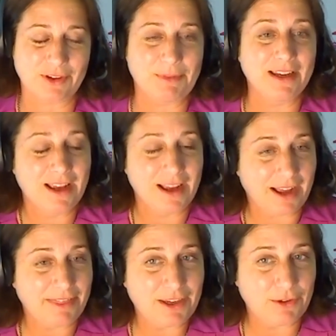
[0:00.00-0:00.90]
I mean,
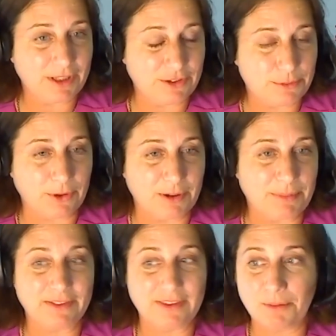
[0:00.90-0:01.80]
I think you really spoke
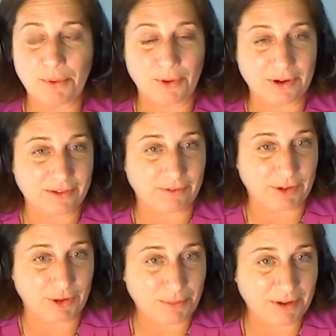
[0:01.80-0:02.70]
about the importance of
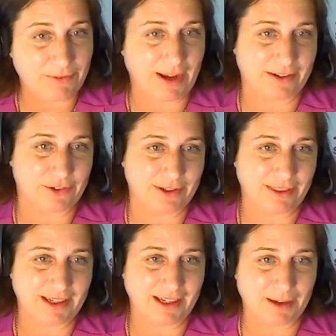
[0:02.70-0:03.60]
the human factor in
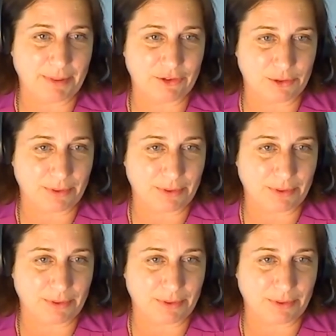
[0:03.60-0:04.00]
thinking about your